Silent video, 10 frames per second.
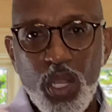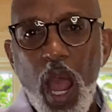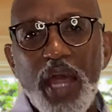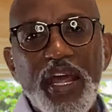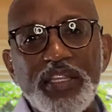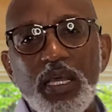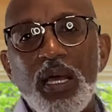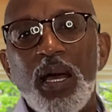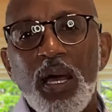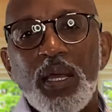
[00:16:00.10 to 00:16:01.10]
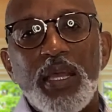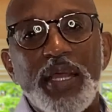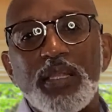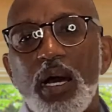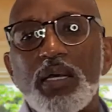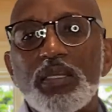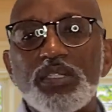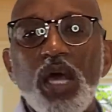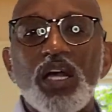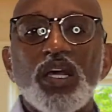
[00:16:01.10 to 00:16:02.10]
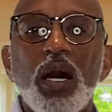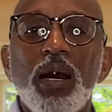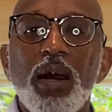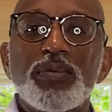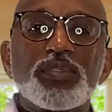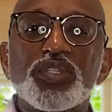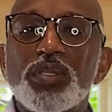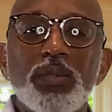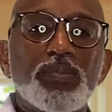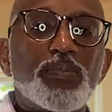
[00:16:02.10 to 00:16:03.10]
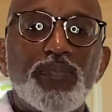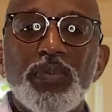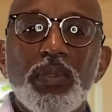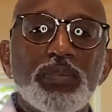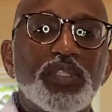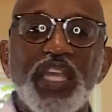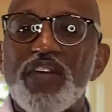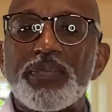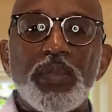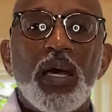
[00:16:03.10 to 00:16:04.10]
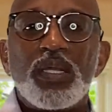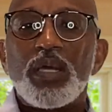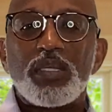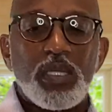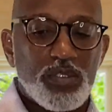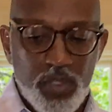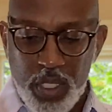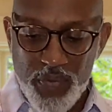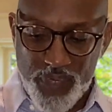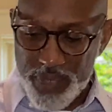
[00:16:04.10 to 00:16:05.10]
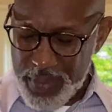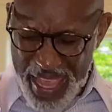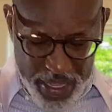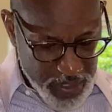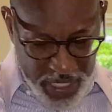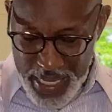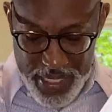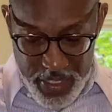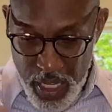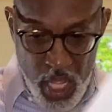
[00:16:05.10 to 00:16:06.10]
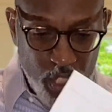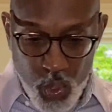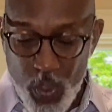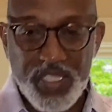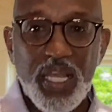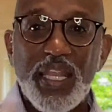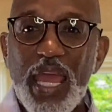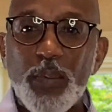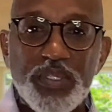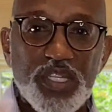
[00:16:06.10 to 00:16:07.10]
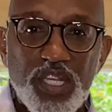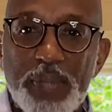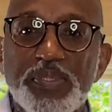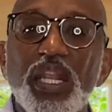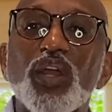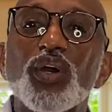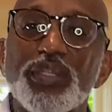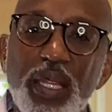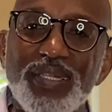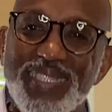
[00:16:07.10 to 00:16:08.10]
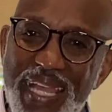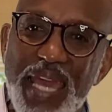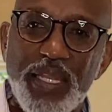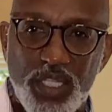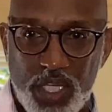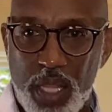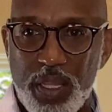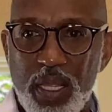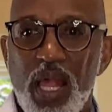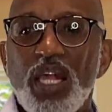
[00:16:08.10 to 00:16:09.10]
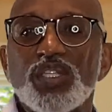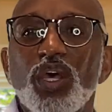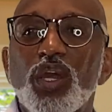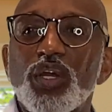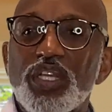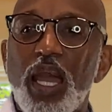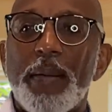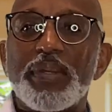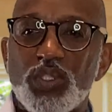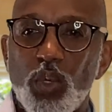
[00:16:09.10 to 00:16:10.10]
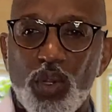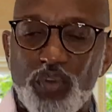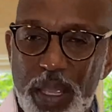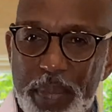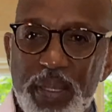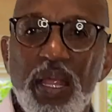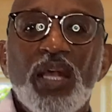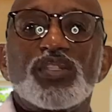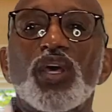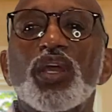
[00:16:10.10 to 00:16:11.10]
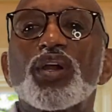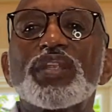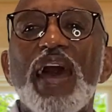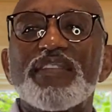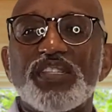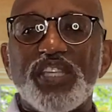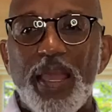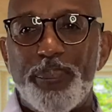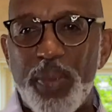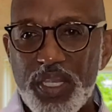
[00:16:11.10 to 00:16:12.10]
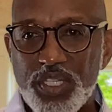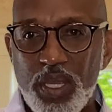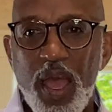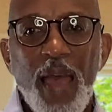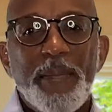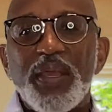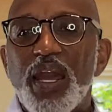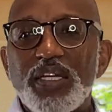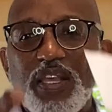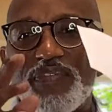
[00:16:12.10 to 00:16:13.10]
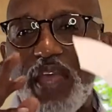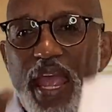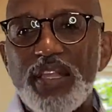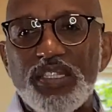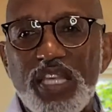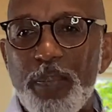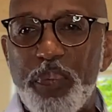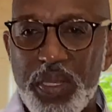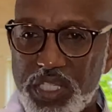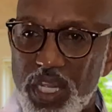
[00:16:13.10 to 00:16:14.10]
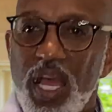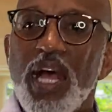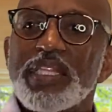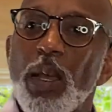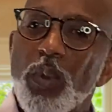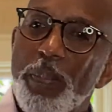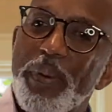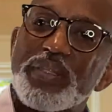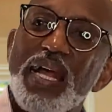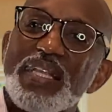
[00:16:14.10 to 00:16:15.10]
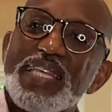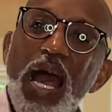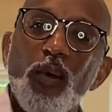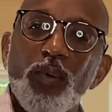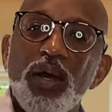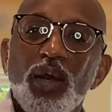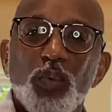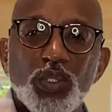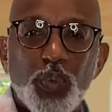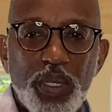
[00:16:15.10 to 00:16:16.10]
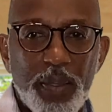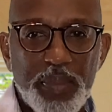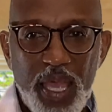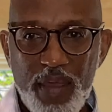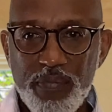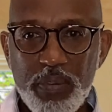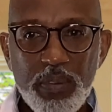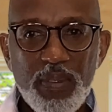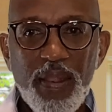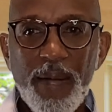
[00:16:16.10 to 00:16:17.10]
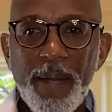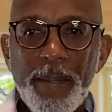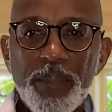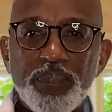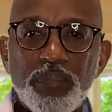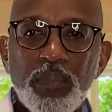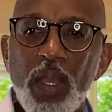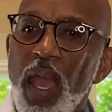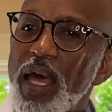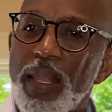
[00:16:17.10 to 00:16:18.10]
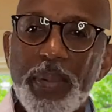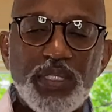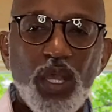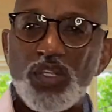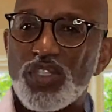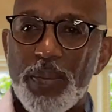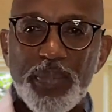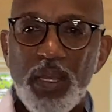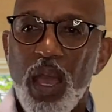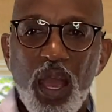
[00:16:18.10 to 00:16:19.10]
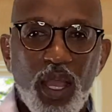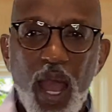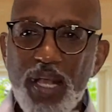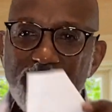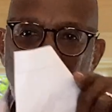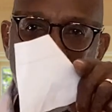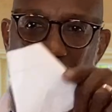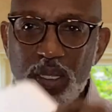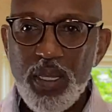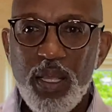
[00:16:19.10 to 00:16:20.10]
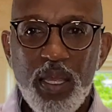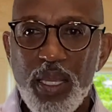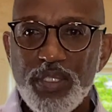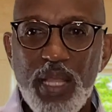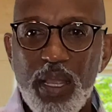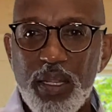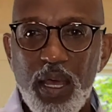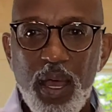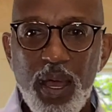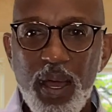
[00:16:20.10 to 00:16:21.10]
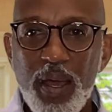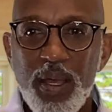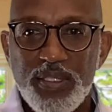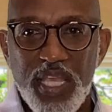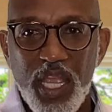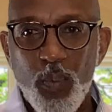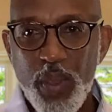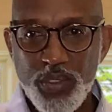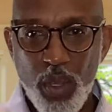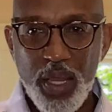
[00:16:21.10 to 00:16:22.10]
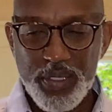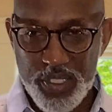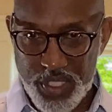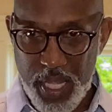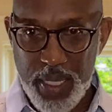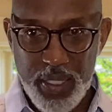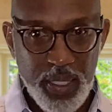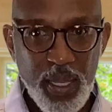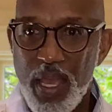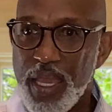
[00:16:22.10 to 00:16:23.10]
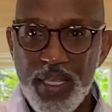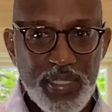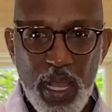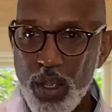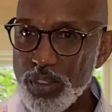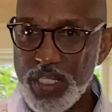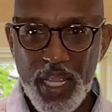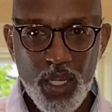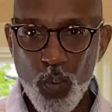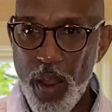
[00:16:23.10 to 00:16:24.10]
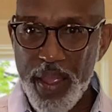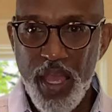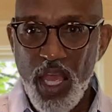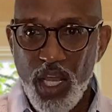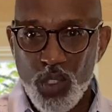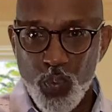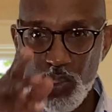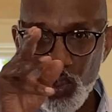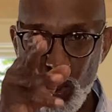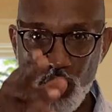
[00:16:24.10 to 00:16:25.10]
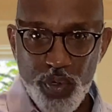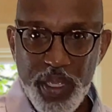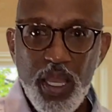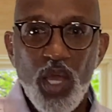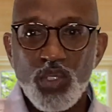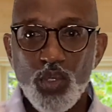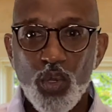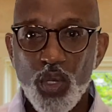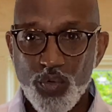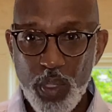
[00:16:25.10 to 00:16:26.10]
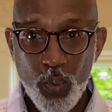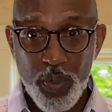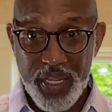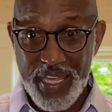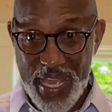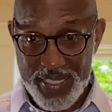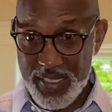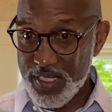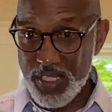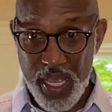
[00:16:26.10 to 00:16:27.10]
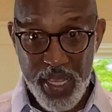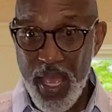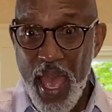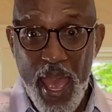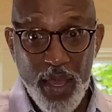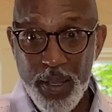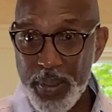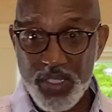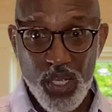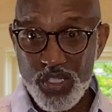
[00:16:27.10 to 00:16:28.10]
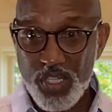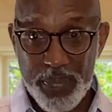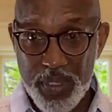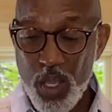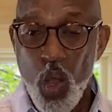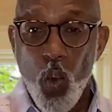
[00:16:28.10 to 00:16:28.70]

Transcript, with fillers: God had to, had to uh, uh, uh give, they had, to twist their languages up so they couldn't understand each other. So they couldn't come into agreement. So they couldn't have the same picture because if they had the same picture, they would have built that tower which went up to heaven. And let me tell you something. God's not gonna, he's not gonna uh, take away your understanding. He's not gonna take it away because when you agree, you're gonna agree what he has to say. And let me tell you something.